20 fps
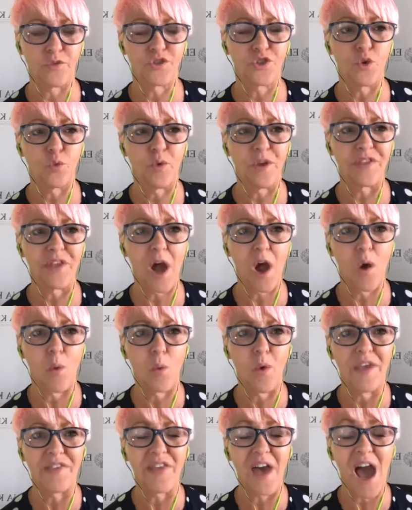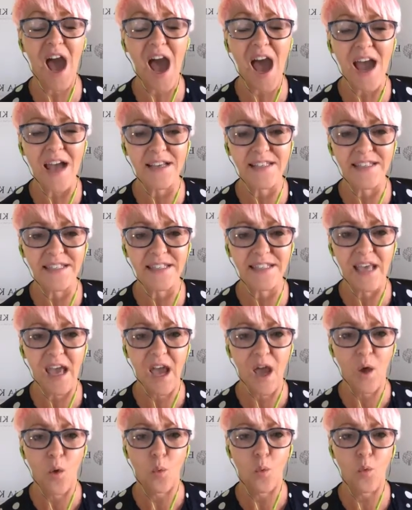So with us,
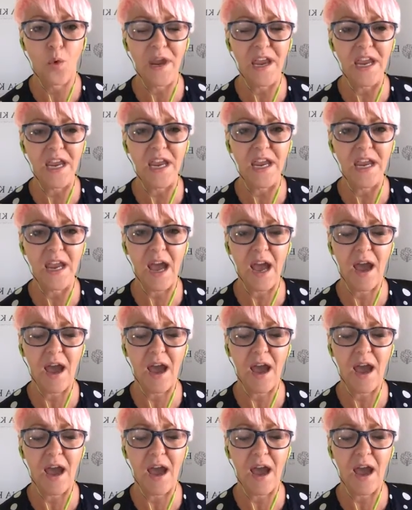We